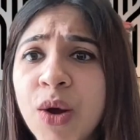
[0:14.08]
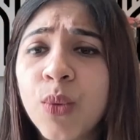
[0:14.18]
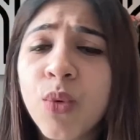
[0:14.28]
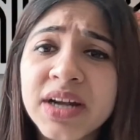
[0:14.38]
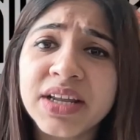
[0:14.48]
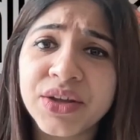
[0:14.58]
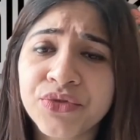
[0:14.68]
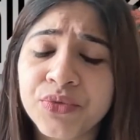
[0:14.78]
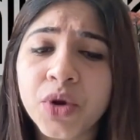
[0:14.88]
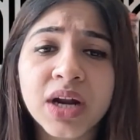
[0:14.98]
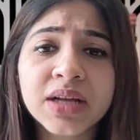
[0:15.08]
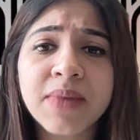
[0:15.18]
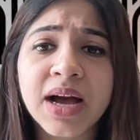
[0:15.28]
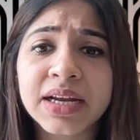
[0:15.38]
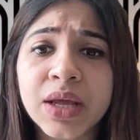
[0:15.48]
What if product
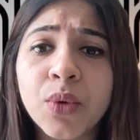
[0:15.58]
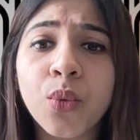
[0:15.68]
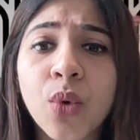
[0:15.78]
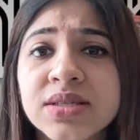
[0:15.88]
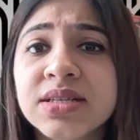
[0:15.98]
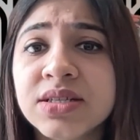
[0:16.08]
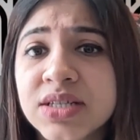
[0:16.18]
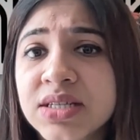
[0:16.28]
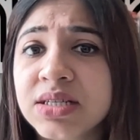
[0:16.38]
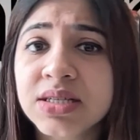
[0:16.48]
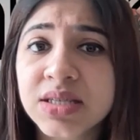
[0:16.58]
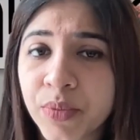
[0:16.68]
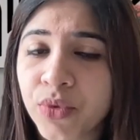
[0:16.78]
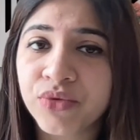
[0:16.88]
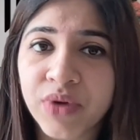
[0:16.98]
marketing wasn't just a
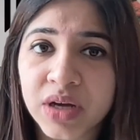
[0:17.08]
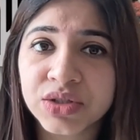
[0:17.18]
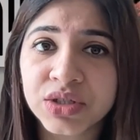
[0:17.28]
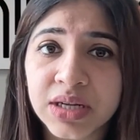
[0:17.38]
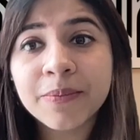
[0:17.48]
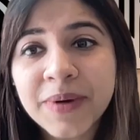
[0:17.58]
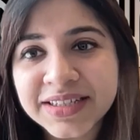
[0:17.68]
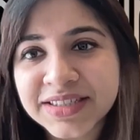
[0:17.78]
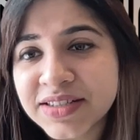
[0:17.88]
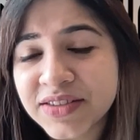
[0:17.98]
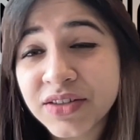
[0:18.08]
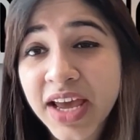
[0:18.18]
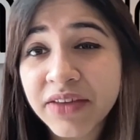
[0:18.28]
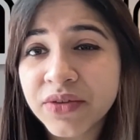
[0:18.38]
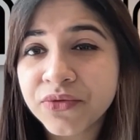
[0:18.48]
support function, but the
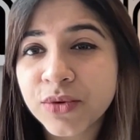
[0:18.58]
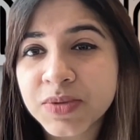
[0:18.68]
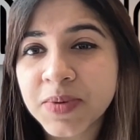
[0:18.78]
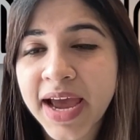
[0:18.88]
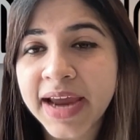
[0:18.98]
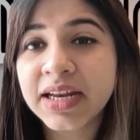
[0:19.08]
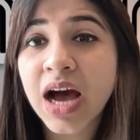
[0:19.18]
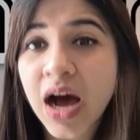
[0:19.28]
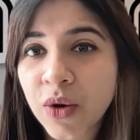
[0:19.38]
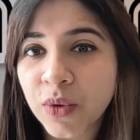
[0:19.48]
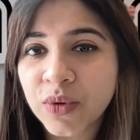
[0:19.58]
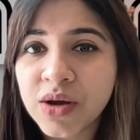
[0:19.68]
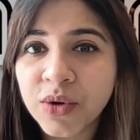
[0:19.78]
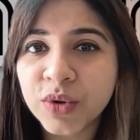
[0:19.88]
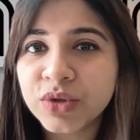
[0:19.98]
driving force behind how
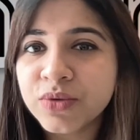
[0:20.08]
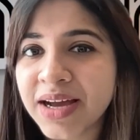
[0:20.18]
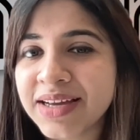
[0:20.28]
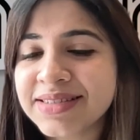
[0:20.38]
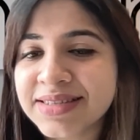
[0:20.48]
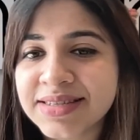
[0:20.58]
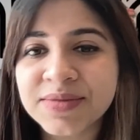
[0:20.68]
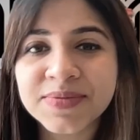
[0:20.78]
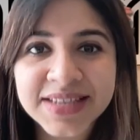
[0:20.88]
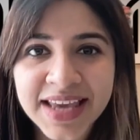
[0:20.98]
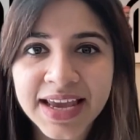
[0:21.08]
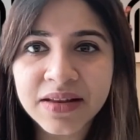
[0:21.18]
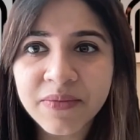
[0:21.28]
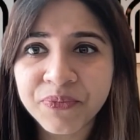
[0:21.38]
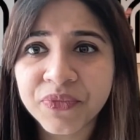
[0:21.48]
go-to-market systems scale,
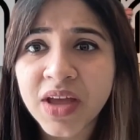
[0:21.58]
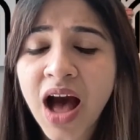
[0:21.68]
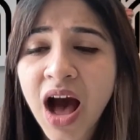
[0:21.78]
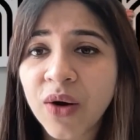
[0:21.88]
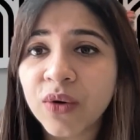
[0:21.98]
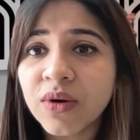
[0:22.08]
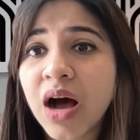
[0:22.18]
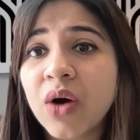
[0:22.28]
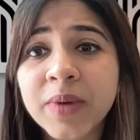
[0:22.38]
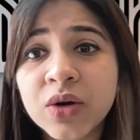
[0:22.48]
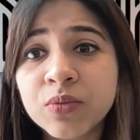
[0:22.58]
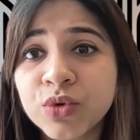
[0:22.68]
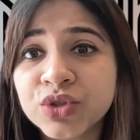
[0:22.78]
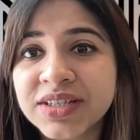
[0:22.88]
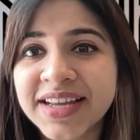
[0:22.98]
how outbound
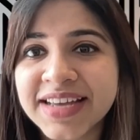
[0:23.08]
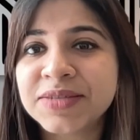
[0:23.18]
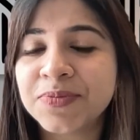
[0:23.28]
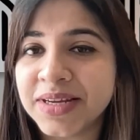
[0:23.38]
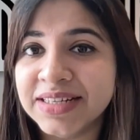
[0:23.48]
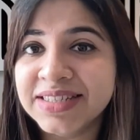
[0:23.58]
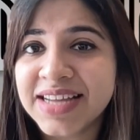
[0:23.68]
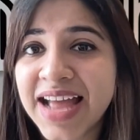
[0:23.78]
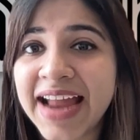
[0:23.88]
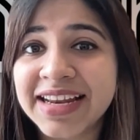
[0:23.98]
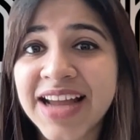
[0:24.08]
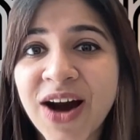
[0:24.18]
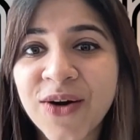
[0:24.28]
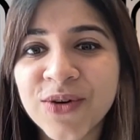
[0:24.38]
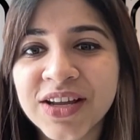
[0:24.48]
motion gets built, and
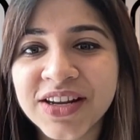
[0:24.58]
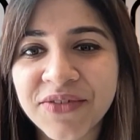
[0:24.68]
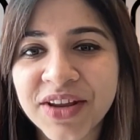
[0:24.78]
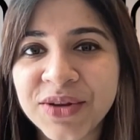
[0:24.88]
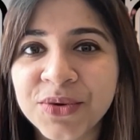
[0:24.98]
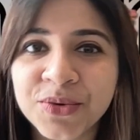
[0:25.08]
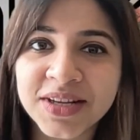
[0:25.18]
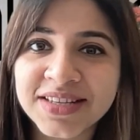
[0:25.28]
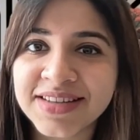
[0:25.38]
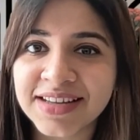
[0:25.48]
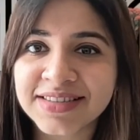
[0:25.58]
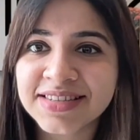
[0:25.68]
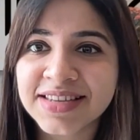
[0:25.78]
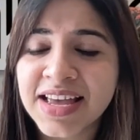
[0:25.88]
how revenue truly starts?